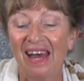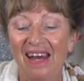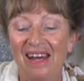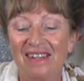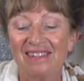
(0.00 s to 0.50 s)

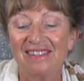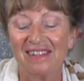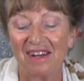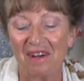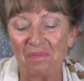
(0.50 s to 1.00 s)

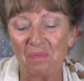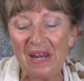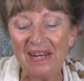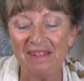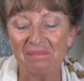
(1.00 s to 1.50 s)
and
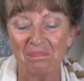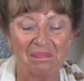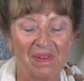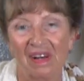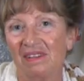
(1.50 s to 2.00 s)
when
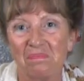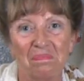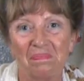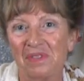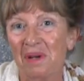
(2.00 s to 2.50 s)

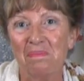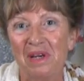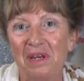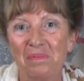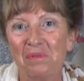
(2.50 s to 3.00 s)
some
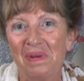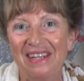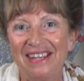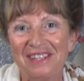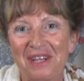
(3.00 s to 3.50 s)
people
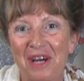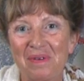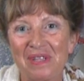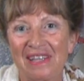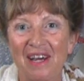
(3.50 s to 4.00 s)
many years ago
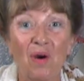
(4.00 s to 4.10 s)
would say,